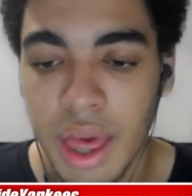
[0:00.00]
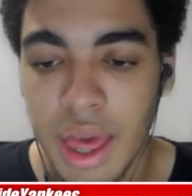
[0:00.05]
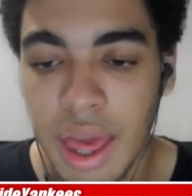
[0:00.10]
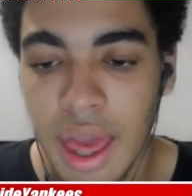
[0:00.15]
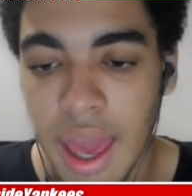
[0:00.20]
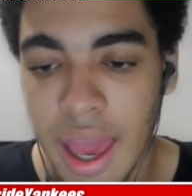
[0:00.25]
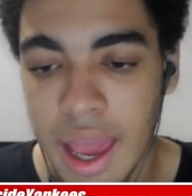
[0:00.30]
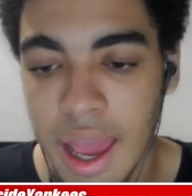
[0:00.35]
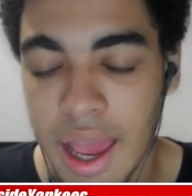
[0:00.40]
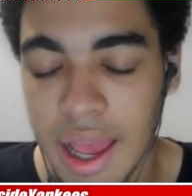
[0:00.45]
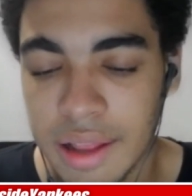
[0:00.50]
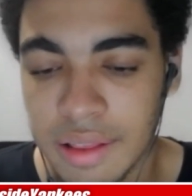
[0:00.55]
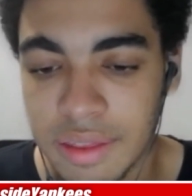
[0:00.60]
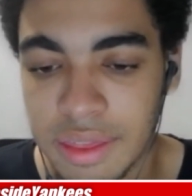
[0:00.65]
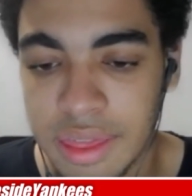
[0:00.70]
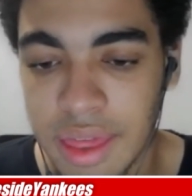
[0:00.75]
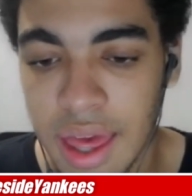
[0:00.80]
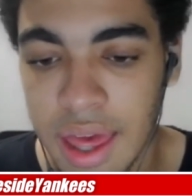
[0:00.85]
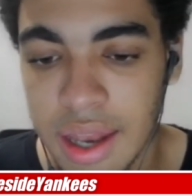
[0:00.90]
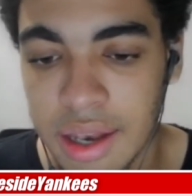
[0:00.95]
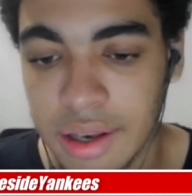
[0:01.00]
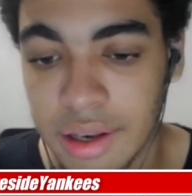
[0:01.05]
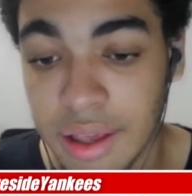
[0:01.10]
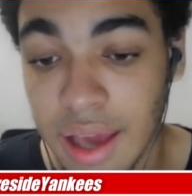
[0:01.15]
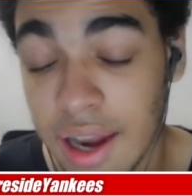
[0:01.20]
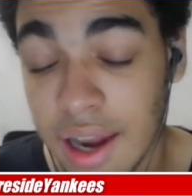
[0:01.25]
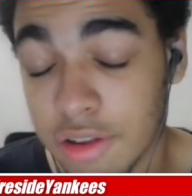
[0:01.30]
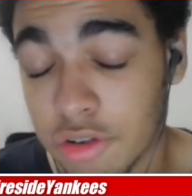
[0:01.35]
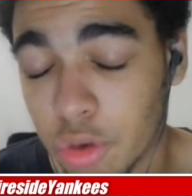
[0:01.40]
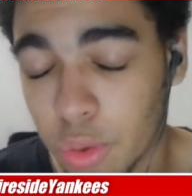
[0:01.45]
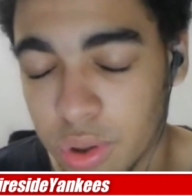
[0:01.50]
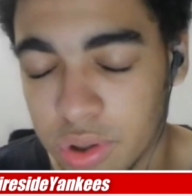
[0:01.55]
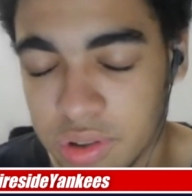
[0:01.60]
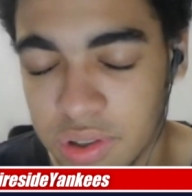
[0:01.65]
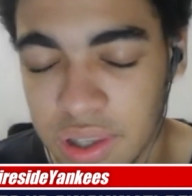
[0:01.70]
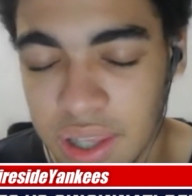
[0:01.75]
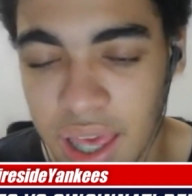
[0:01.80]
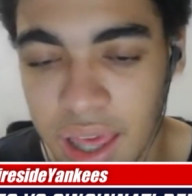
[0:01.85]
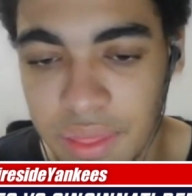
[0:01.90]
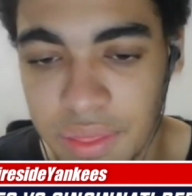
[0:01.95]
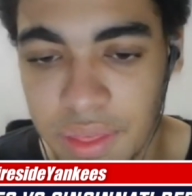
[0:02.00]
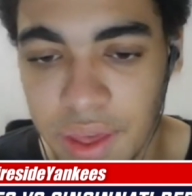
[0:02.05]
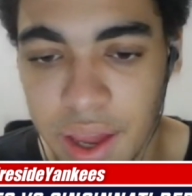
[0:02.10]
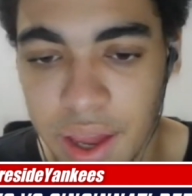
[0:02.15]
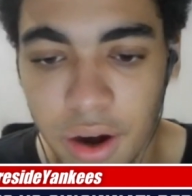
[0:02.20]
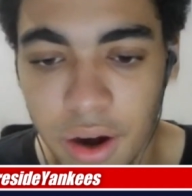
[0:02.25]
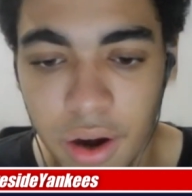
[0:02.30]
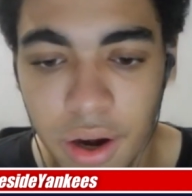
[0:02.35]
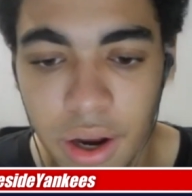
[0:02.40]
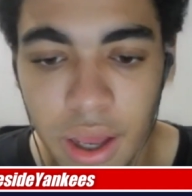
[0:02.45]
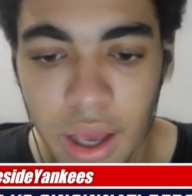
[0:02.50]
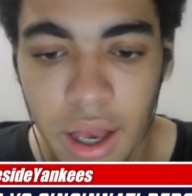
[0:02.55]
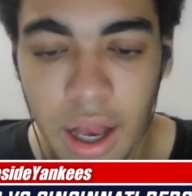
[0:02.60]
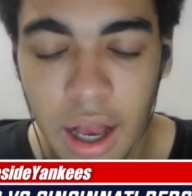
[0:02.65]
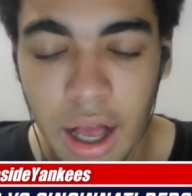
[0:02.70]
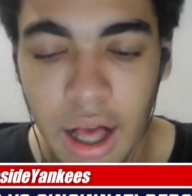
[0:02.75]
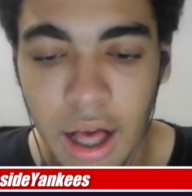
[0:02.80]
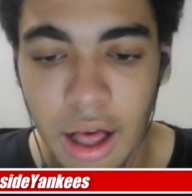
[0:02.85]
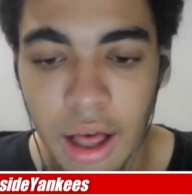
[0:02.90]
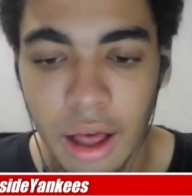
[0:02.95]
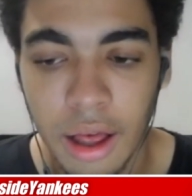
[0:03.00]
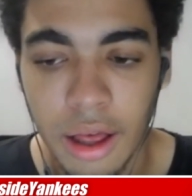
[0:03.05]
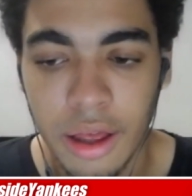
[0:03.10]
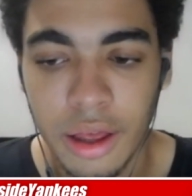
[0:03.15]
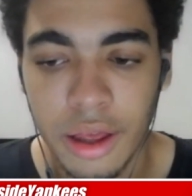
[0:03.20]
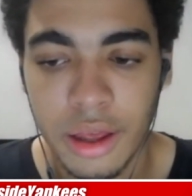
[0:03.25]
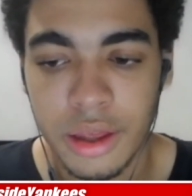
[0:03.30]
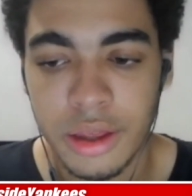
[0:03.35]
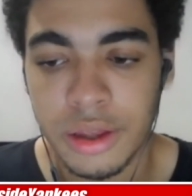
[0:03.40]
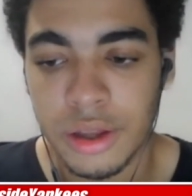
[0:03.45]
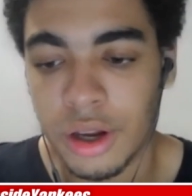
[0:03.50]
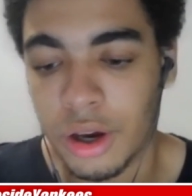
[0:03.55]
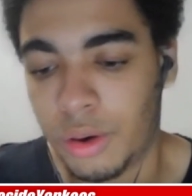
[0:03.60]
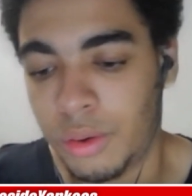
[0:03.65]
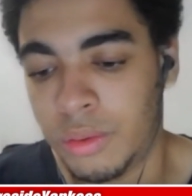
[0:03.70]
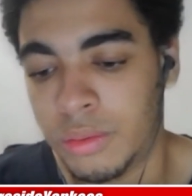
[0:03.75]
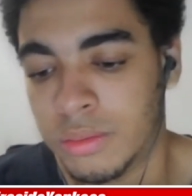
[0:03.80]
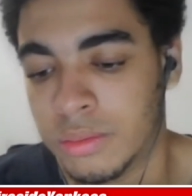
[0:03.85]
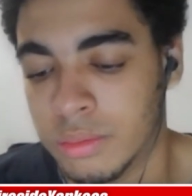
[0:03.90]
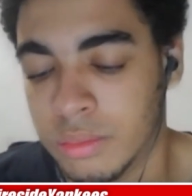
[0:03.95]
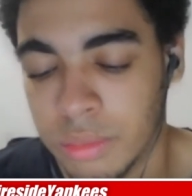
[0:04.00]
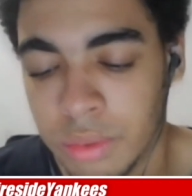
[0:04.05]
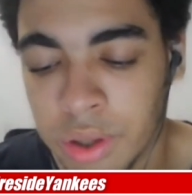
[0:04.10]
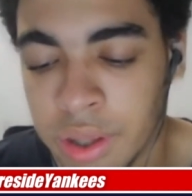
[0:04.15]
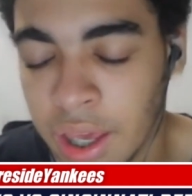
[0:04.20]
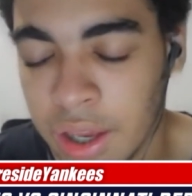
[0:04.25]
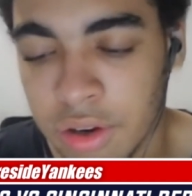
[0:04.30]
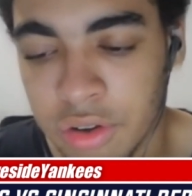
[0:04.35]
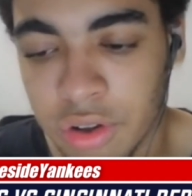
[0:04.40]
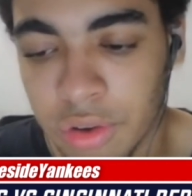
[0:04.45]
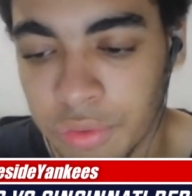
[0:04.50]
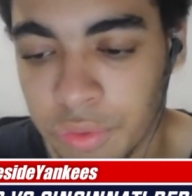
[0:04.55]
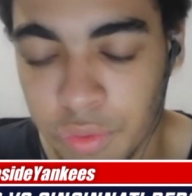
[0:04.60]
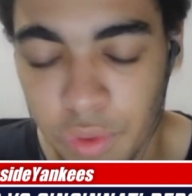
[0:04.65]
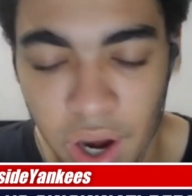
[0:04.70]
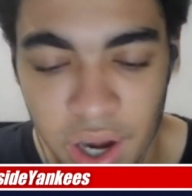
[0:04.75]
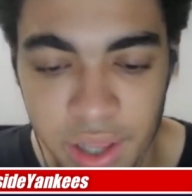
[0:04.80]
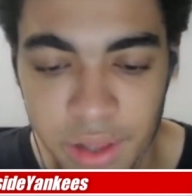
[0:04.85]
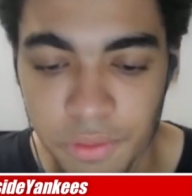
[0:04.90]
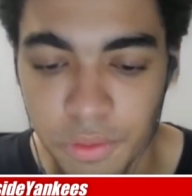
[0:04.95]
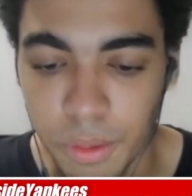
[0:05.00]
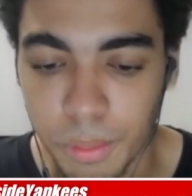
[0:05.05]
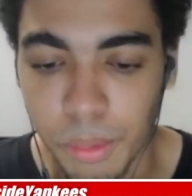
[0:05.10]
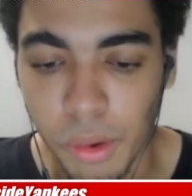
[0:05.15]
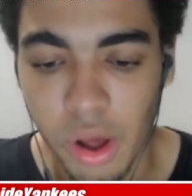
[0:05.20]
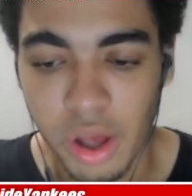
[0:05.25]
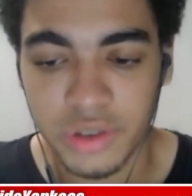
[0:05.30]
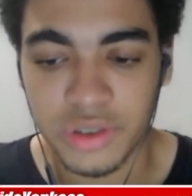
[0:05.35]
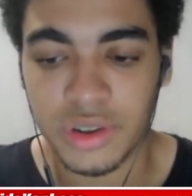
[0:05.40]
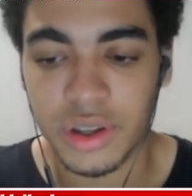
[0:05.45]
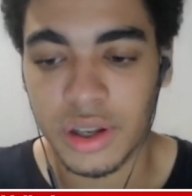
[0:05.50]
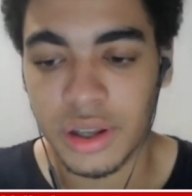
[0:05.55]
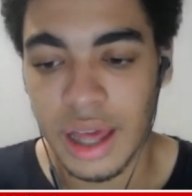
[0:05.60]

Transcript: And then kind of towards the end there, uh, you know, get yourself ready for Boston.